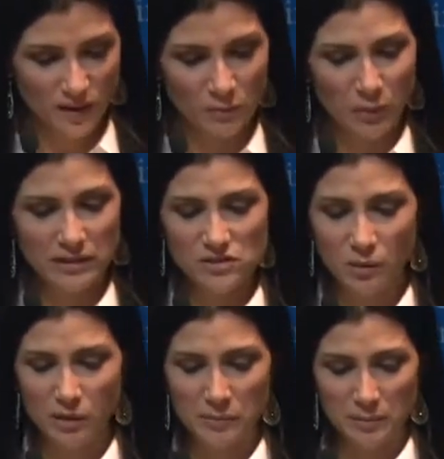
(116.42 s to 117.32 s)
But so
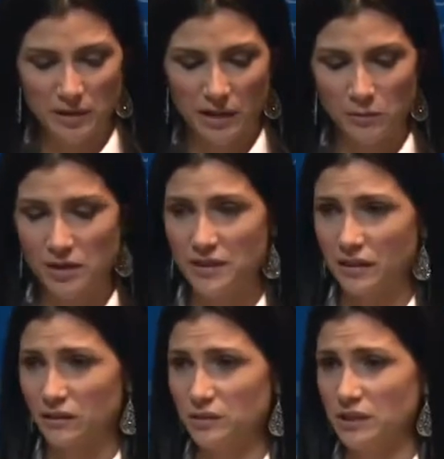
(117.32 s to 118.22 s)
many people that I want to
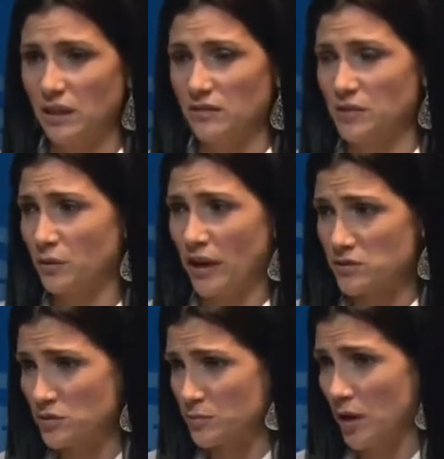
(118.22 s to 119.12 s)
thank, including all of the
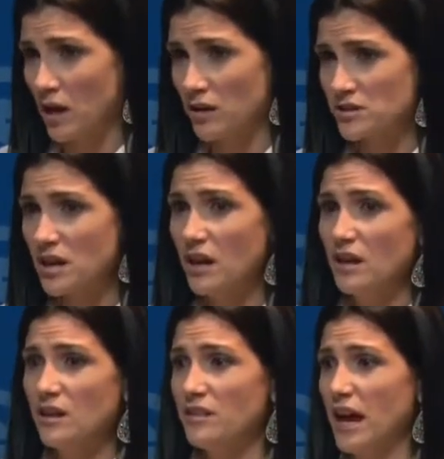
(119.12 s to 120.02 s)
grassroots bloggers
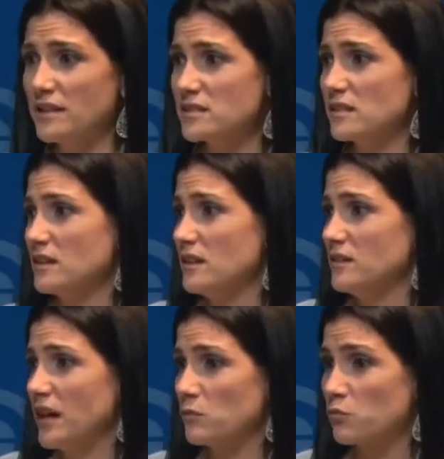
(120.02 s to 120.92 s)

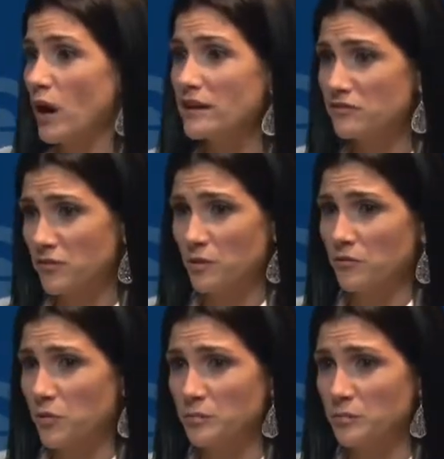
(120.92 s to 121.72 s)
that write for